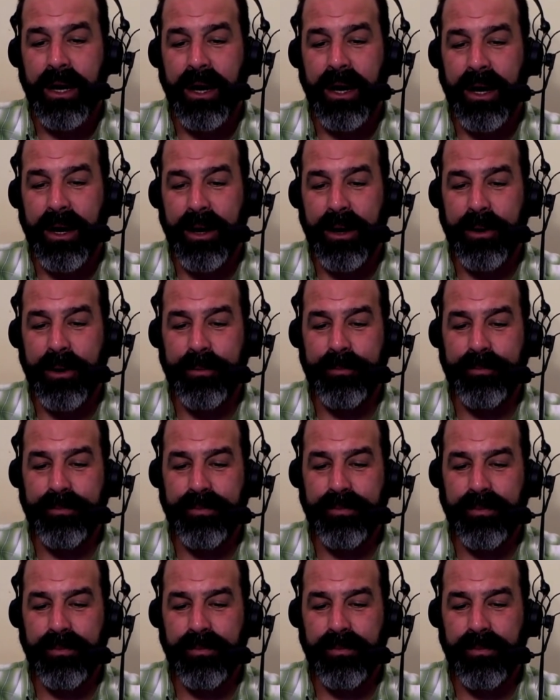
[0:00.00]

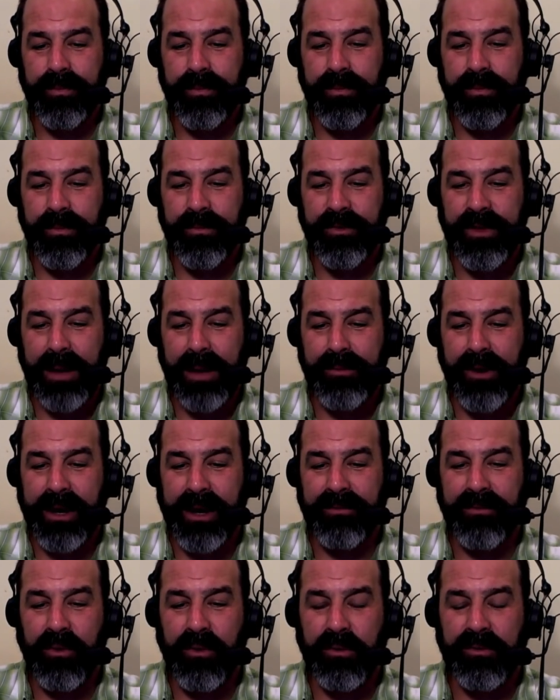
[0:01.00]
Um,
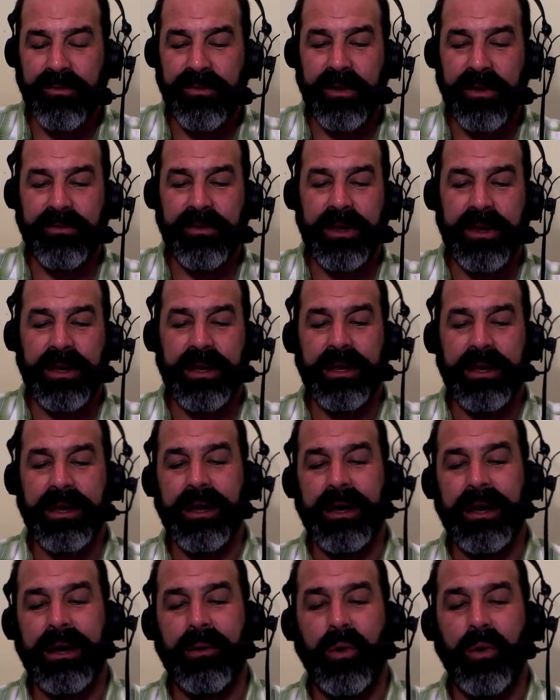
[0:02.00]
Snapdragon 450, uh,